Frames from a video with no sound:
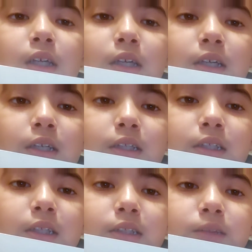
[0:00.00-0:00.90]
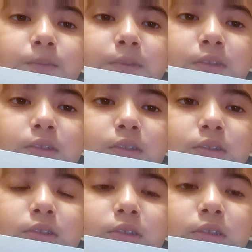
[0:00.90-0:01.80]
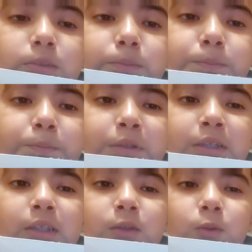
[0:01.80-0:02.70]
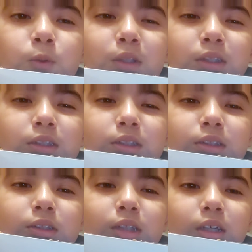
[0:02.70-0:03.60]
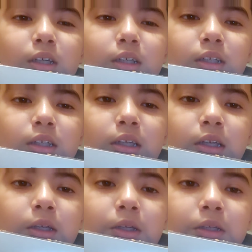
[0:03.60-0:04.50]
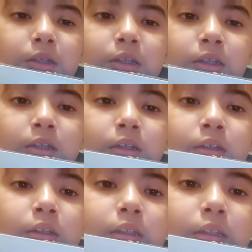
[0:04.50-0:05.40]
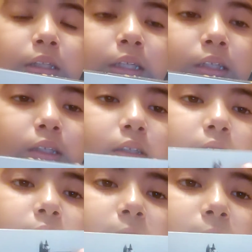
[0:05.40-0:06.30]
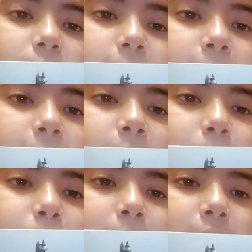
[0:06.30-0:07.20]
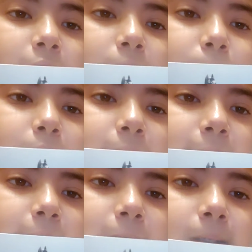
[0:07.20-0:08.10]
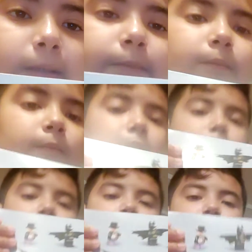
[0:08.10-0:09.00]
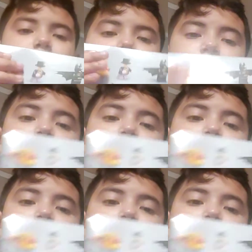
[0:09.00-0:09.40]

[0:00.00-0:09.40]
And that's Mr. Penguin's ducky thing. And there's them. And uh, I'm going to be